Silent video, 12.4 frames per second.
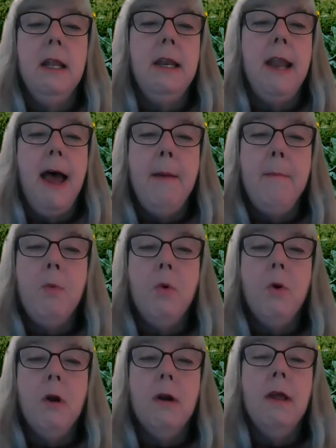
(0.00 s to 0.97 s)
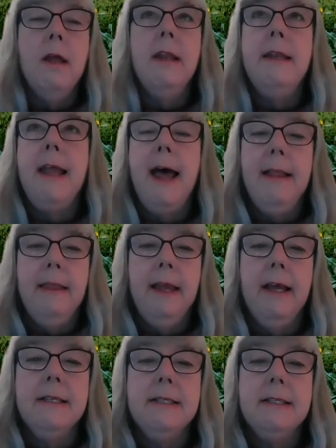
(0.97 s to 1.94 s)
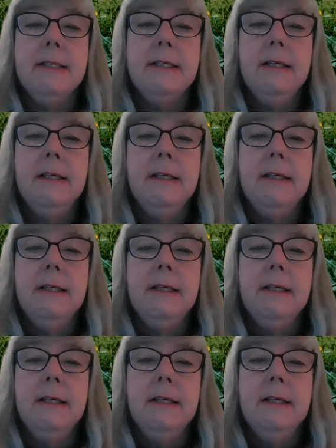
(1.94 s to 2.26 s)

not more, not less.